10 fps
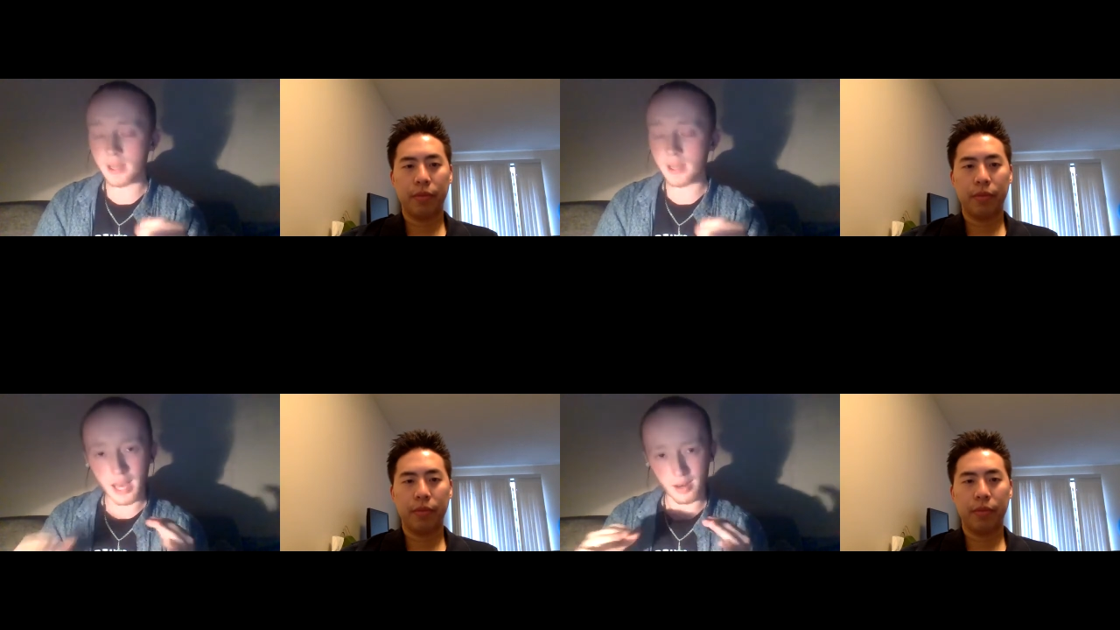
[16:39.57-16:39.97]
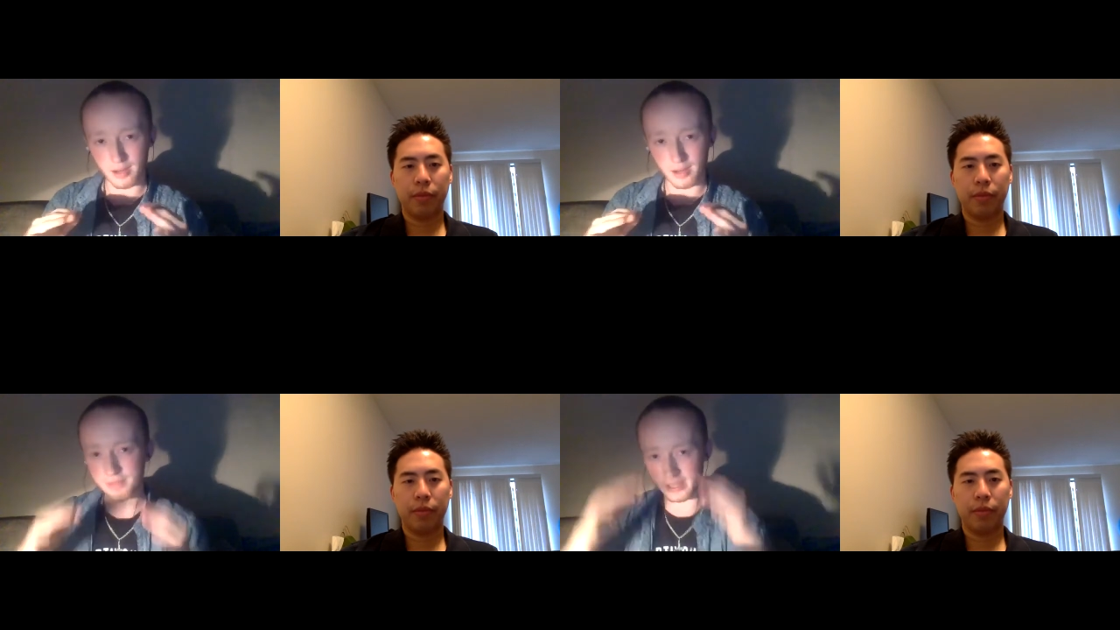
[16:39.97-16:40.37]
Speaker 1: a lot of
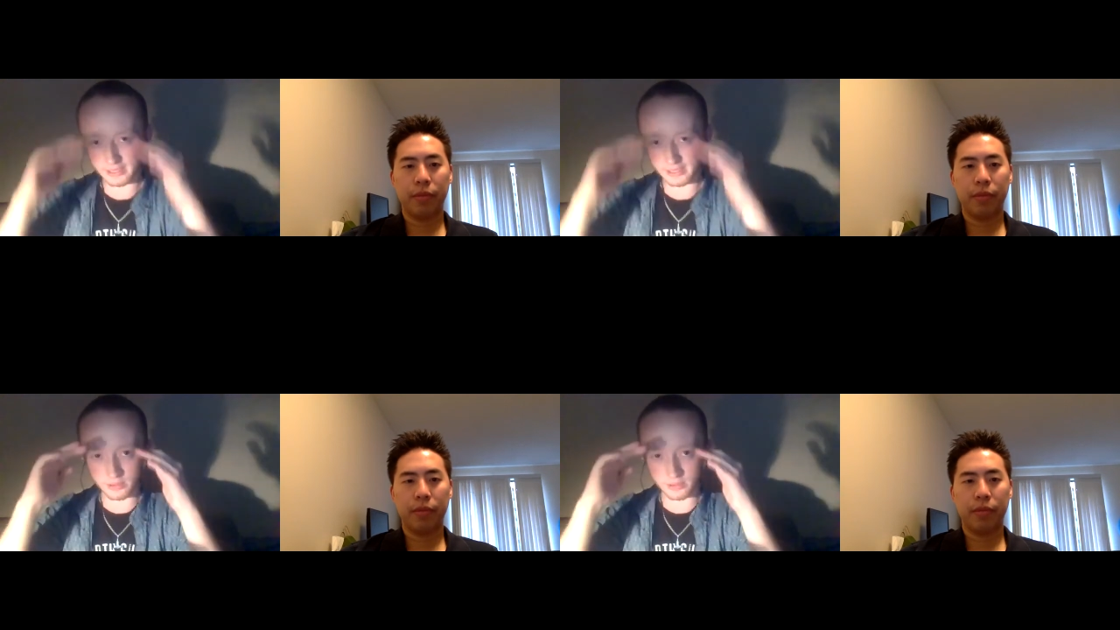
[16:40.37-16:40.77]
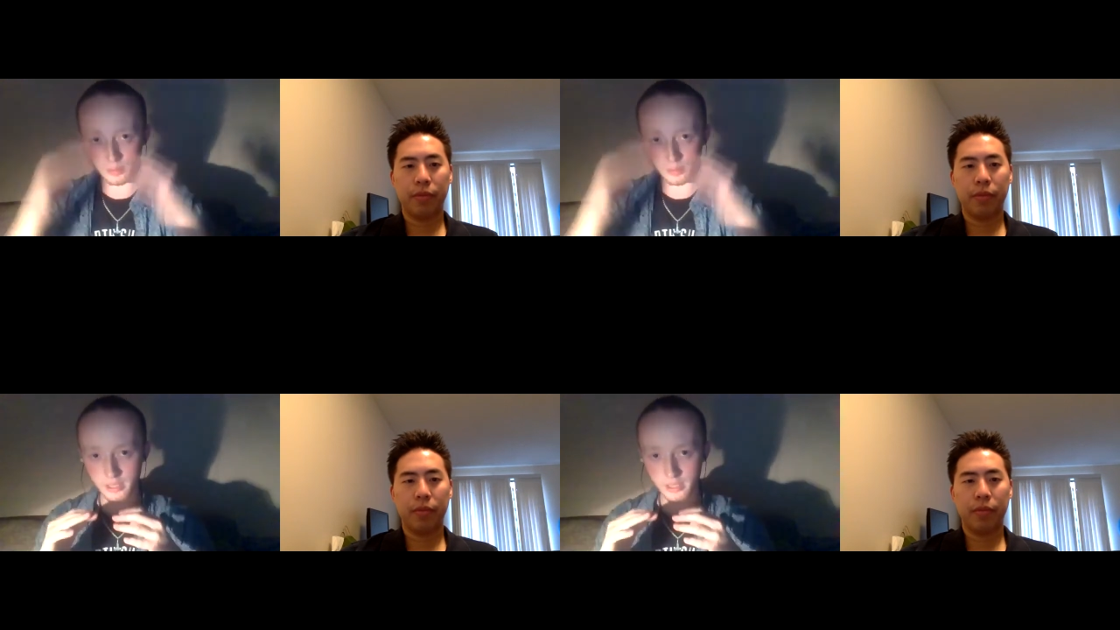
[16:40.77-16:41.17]
feelings
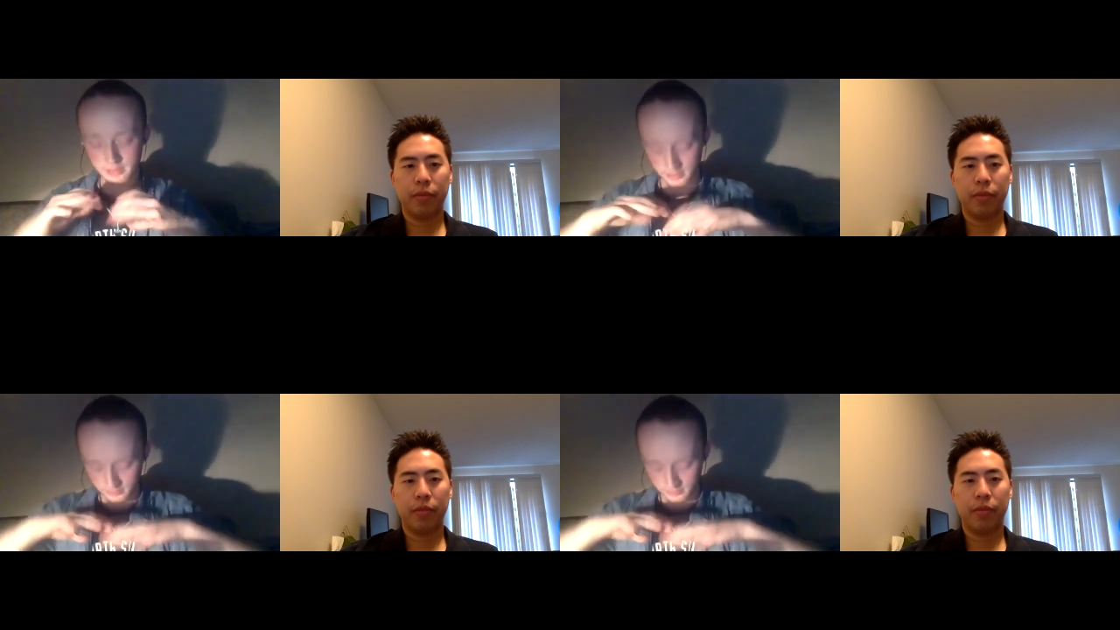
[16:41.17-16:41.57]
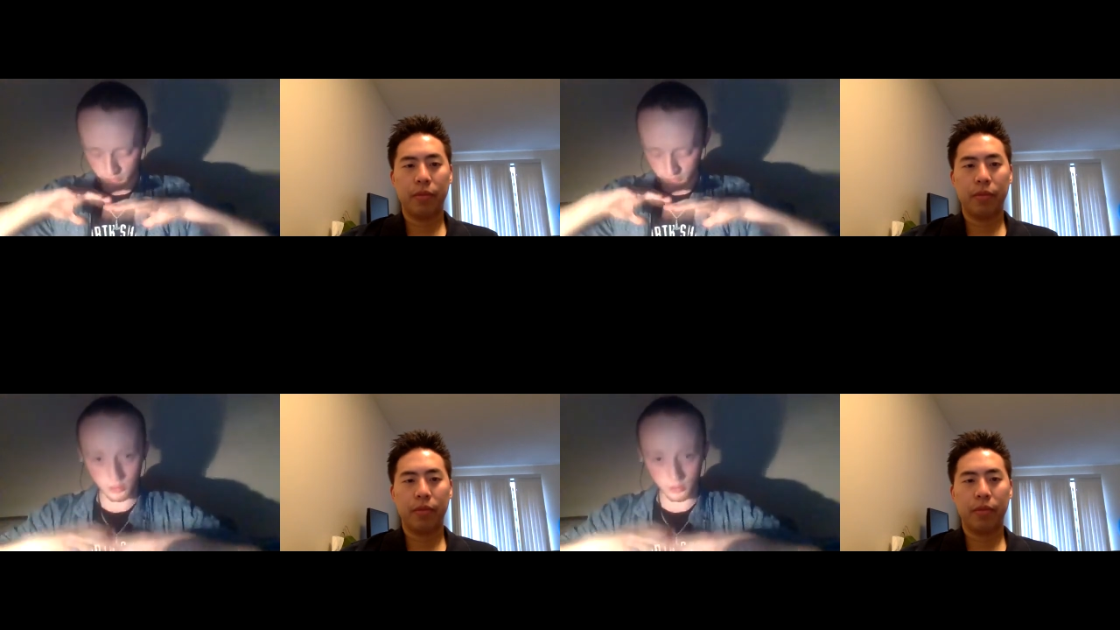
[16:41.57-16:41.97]
repressed and, you know,